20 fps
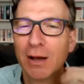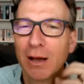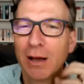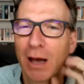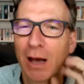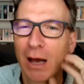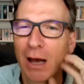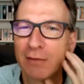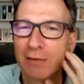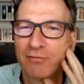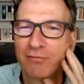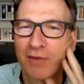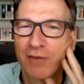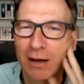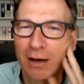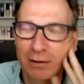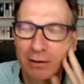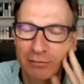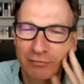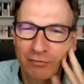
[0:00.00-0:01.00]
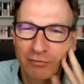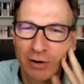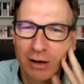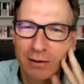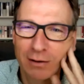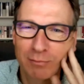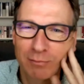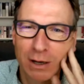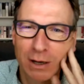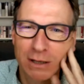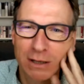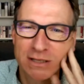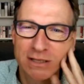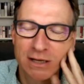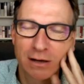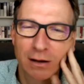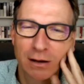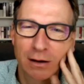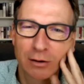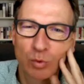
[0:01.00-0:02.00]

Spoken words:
And in fact, a friend of mine said, oh,